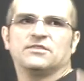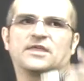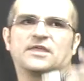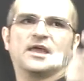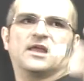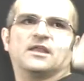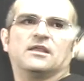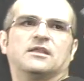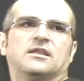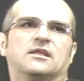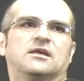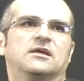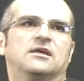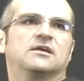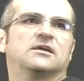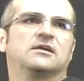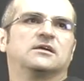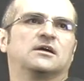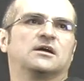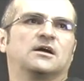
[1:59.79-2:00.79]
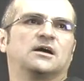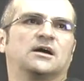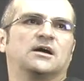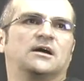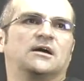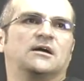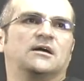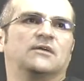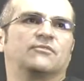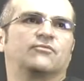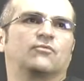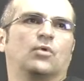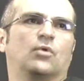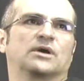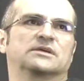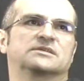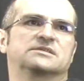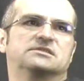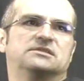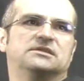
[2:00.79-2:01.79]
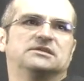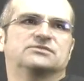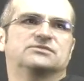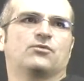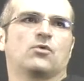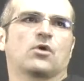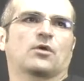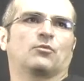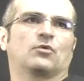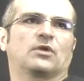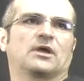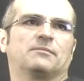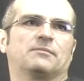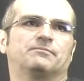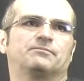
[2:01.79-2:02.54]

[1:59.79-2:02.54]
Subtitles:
then, of course, this formula.